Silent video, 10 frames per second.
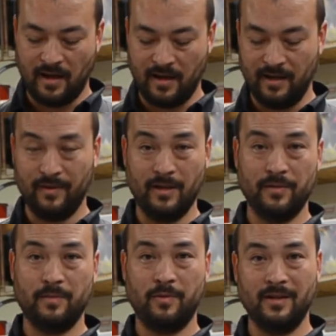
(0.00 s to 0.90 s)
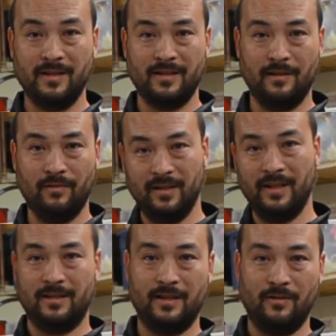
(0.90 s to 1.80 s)
Even though it was a pretty decent
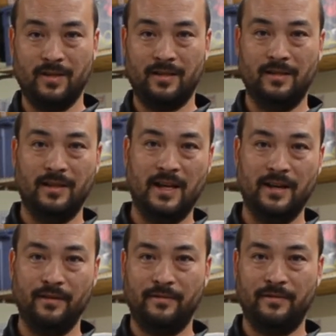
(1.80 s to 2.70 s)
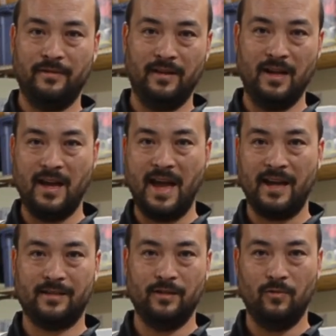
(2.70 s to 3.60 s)
release, there wasn't a lot of
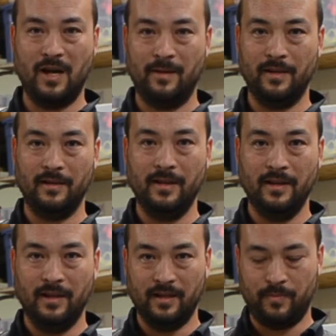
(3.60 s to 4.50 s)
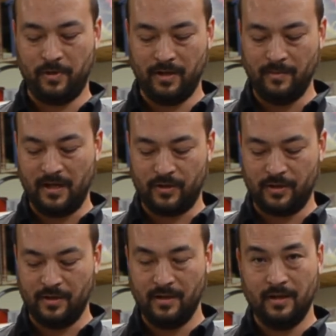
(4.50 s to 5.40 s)
axial wobble. It's pretty much
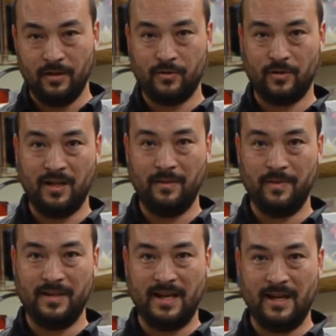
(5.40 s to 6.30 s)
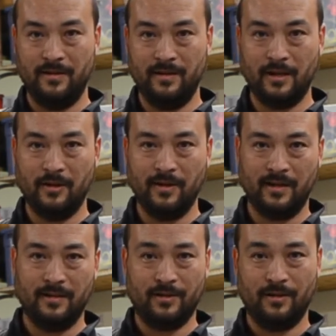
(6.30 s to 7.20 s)
straight up and down and going in
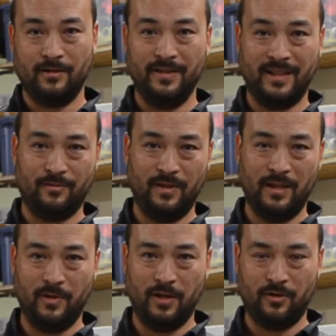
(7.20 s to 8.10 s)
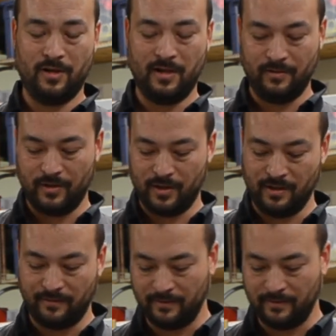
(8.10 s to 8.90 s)
a circle, and that's really what you're trying to achieve.